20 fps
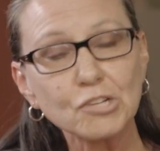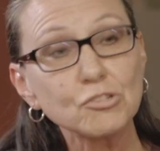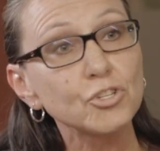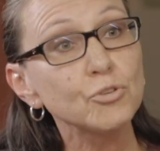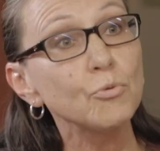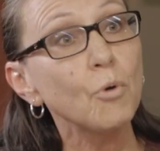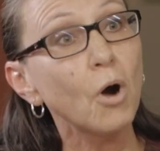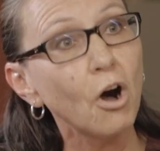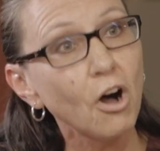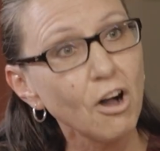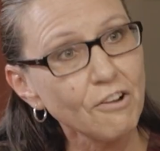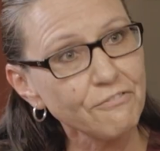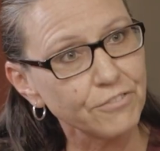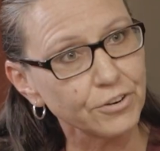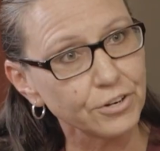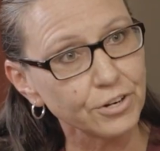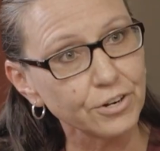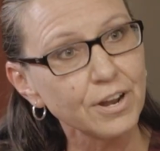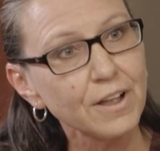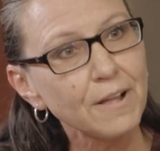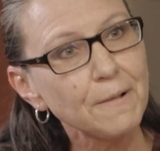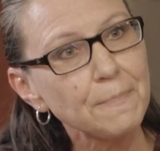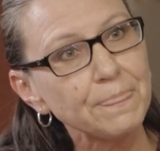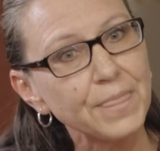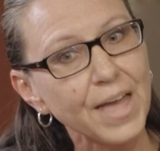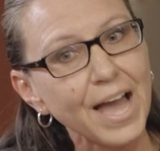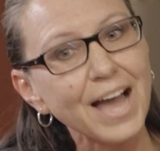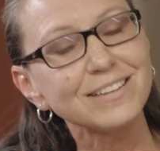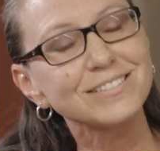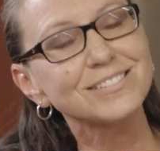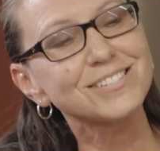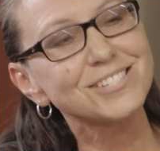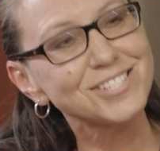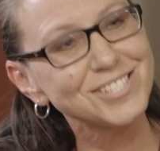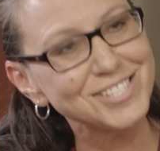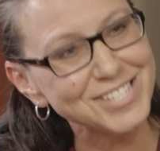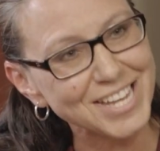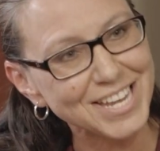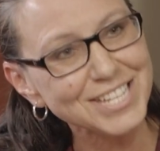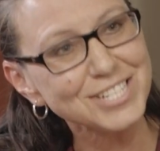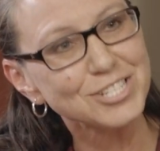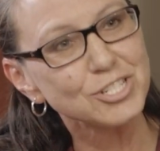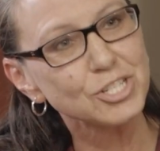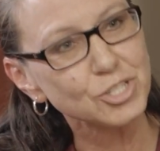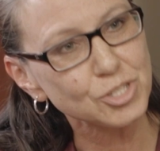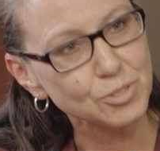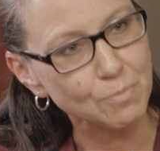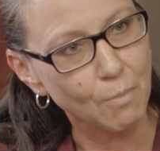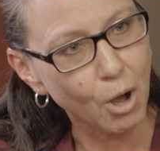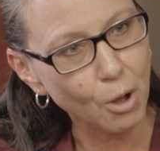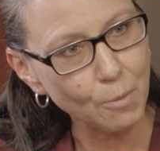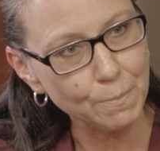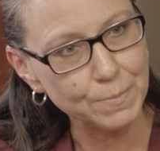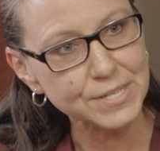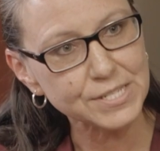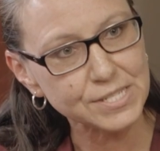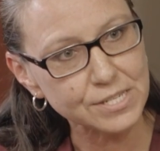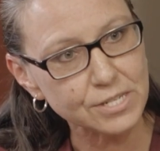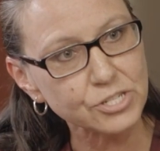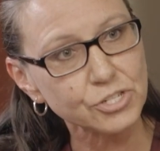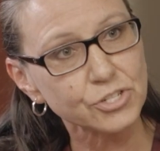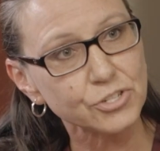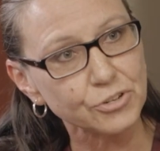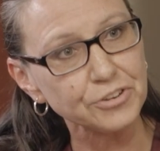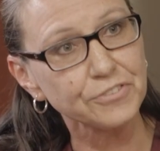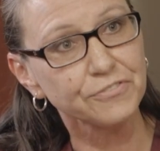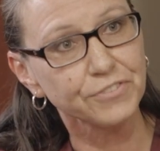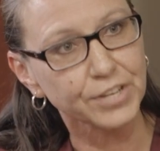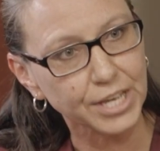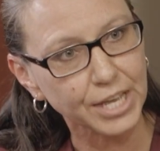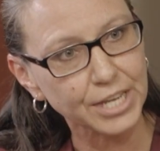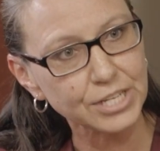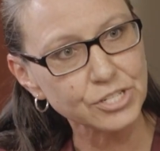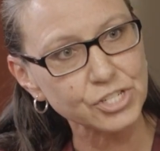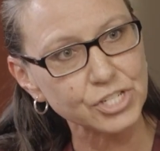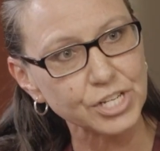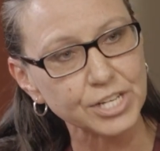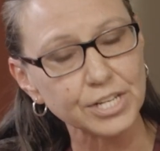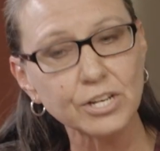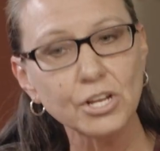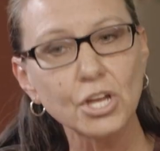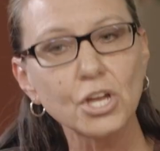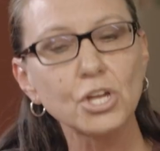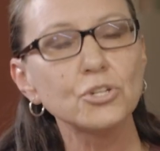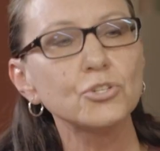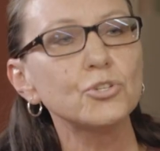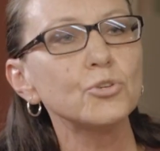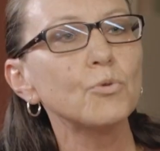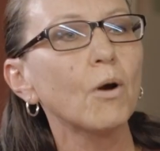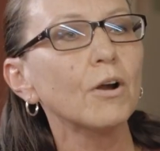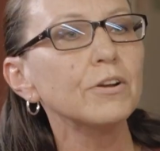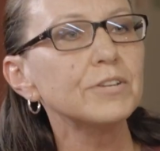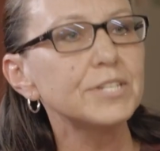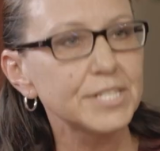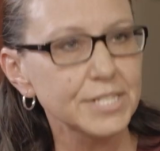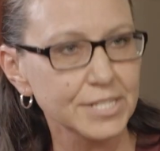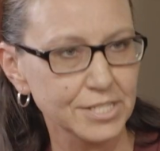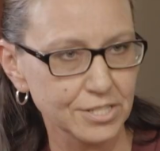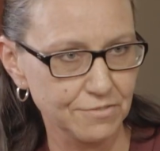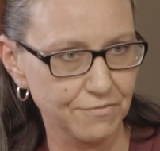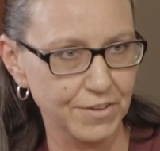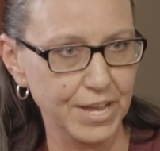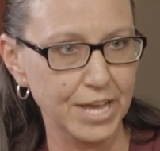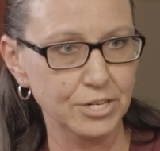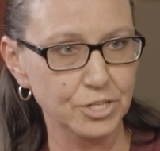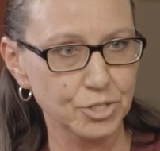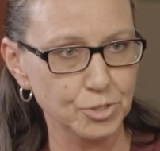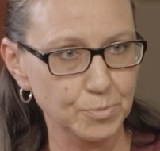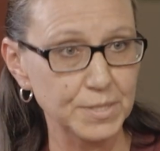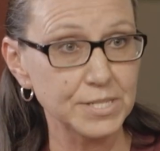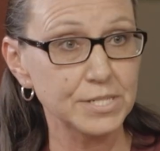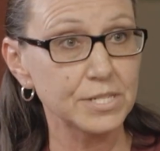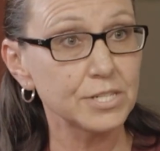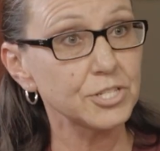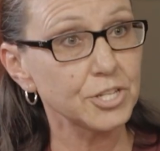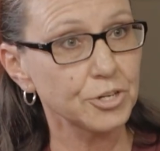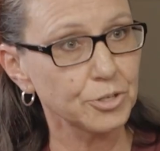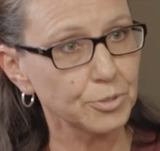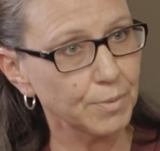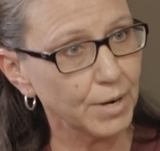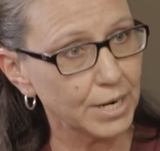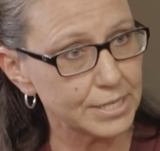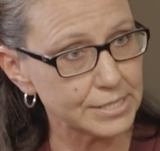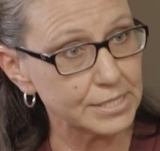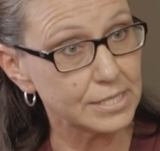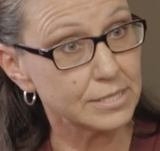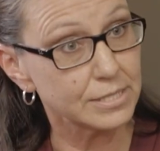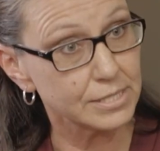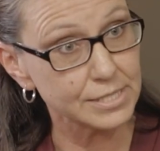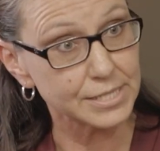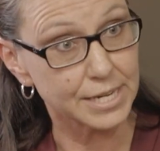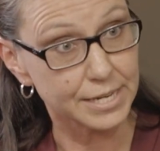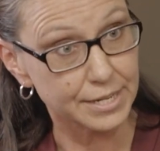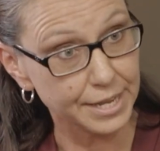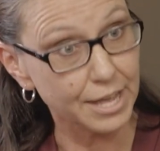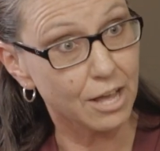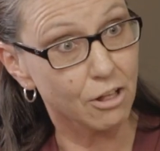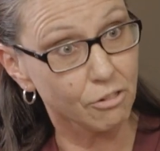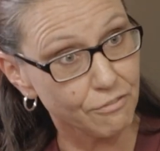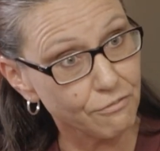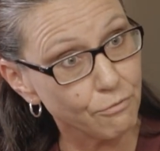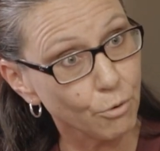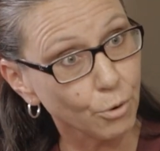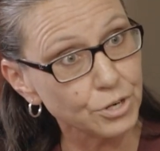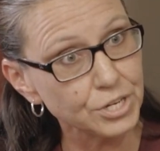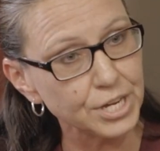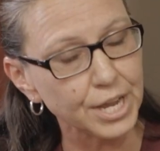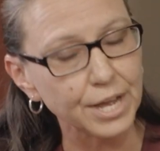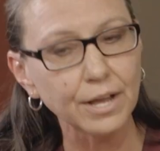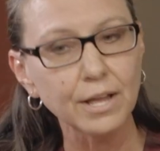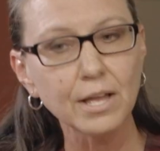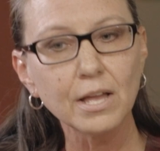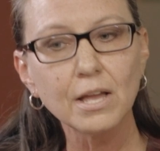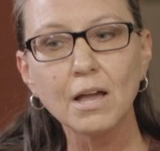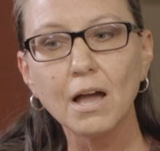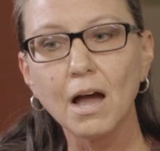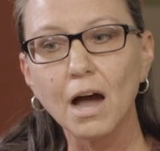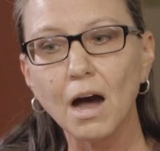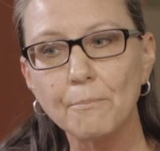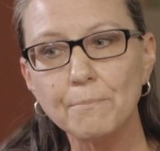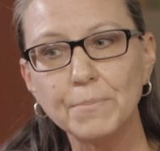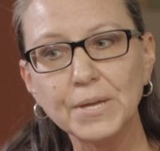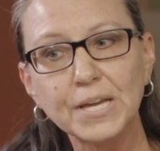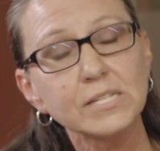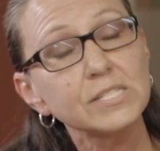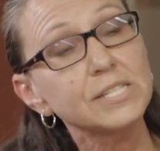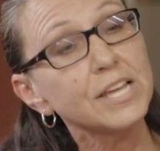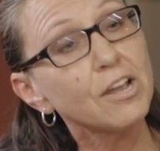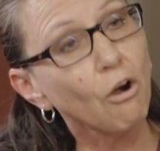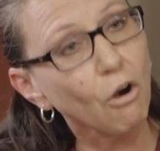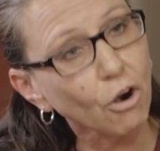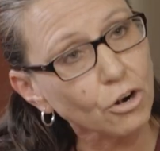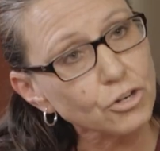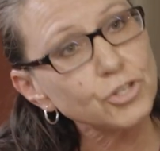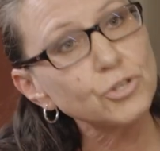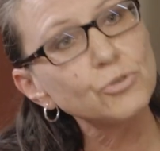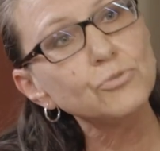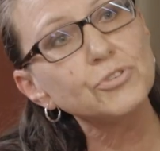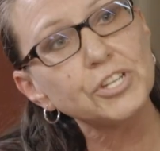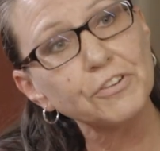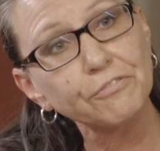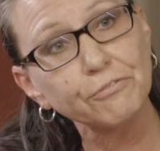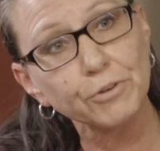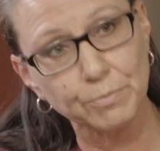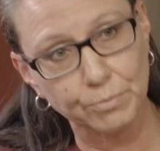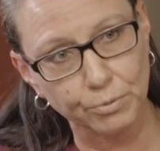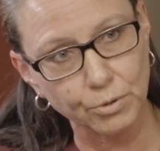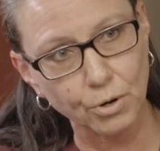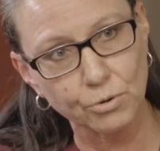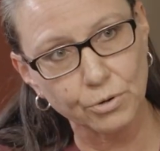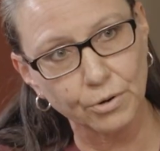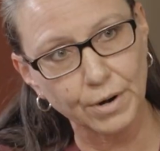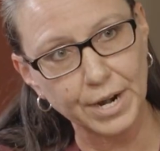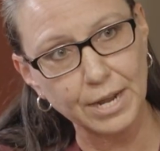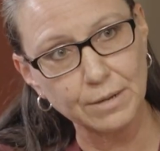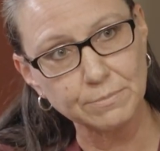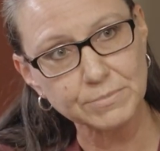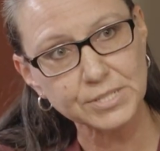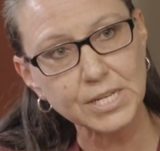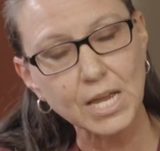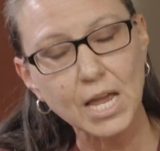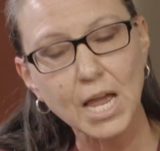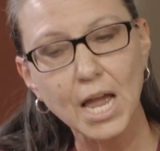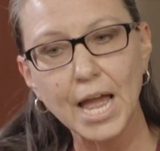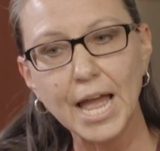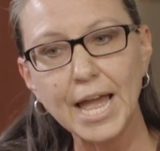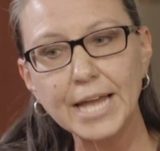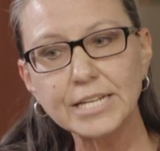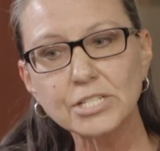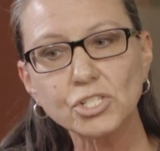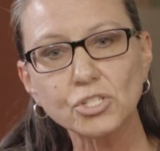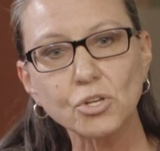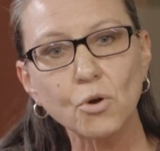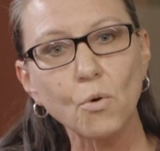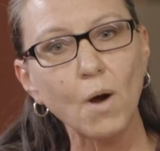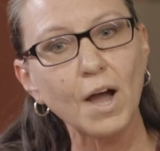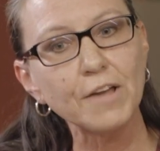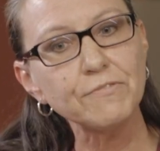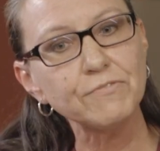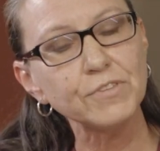to offer that state small business certification to our disadvantaged business enterprise in the state of California. because they are two different programs. And so I